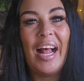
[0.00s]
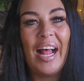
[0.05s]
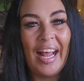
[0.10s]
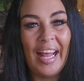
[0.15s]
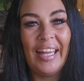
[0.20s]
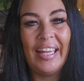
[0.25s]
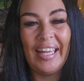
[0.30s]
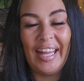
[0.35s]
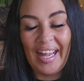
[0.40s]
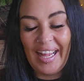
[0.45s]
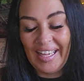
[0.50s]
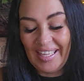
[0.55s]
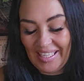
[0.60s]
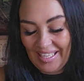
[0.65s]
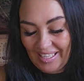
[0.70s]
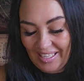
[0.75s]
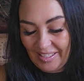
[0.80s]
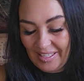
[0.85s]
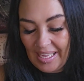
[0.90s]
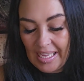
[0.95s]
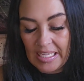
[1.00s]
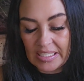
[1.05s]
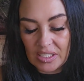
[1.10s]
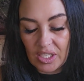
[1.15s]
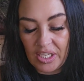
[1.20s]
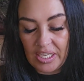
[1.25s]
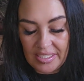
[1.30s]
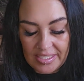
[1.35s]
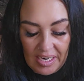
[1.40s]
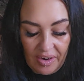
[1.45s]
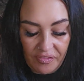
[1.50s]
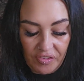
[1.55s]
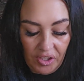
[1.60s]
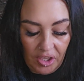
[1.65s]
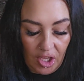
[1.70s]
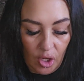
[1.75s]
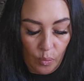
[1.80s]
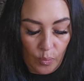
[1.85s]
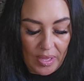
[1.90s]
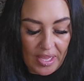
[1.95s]
I like it. It's
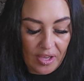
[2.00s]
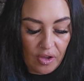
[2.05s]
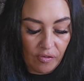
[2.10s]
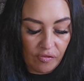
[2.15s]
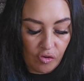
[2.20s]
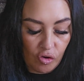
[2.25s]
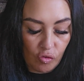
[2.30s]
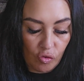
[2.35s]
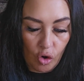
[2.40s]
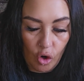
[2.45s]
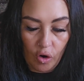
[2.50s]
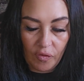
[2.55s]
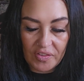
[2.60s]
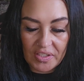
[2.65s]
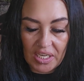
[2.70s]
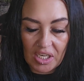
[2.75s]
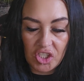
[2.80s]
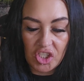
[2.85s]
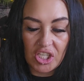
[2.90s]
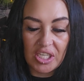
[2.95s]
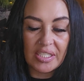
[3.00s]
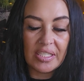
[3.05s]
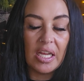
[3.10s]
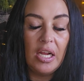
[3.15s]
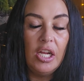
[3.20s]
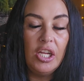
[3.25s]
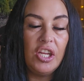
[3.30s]
definitely a week of growth, Sagittarius.